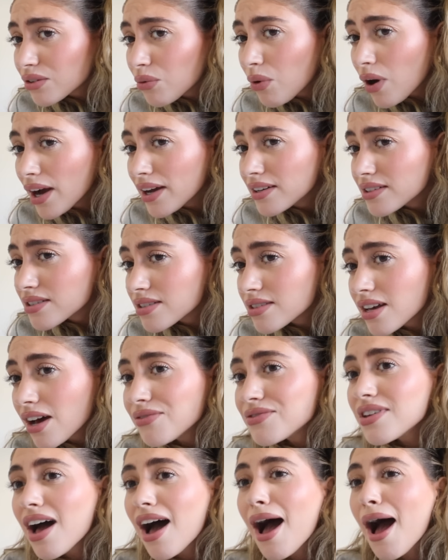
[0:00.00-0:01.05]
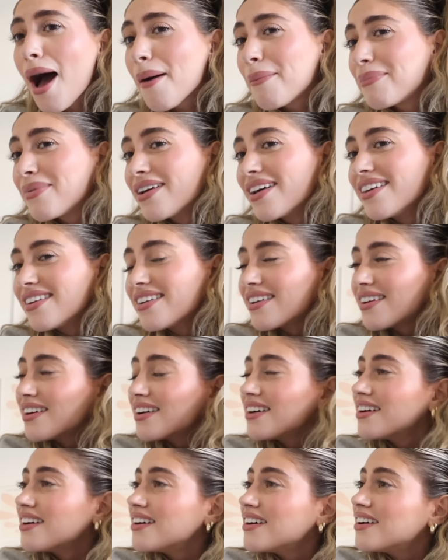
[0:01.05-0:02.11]
why does this have to happen?
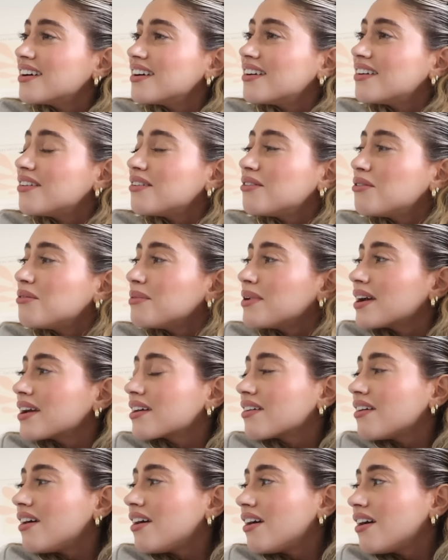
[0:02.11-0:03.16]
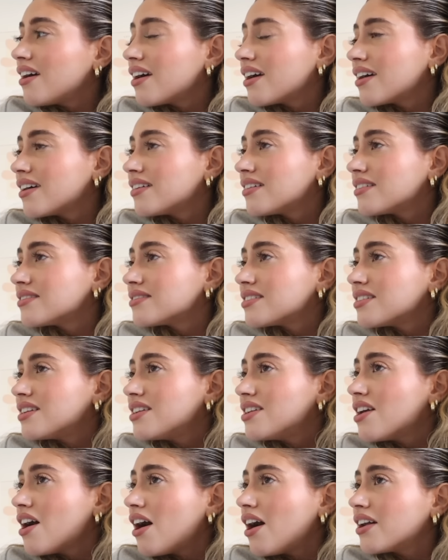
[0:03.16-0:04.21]
Oh my god, it's
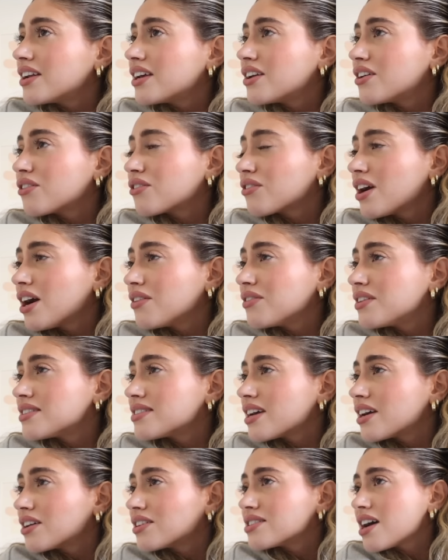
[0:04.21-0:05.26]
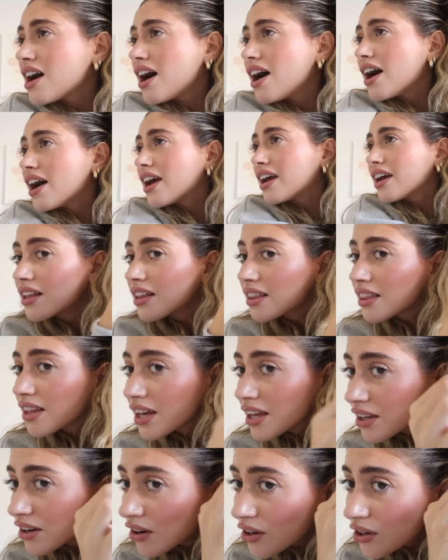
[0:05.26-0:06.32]
knotted around this hair tie.
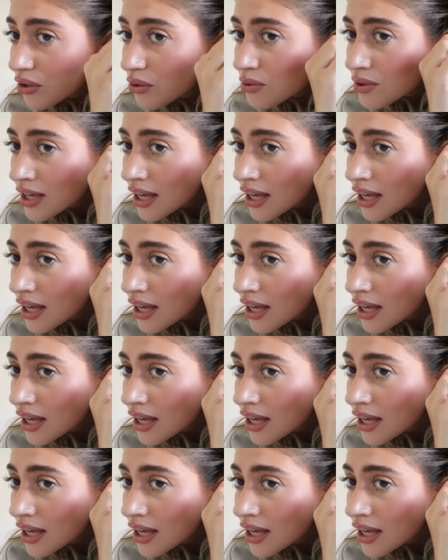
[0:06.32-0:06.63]
Like, are you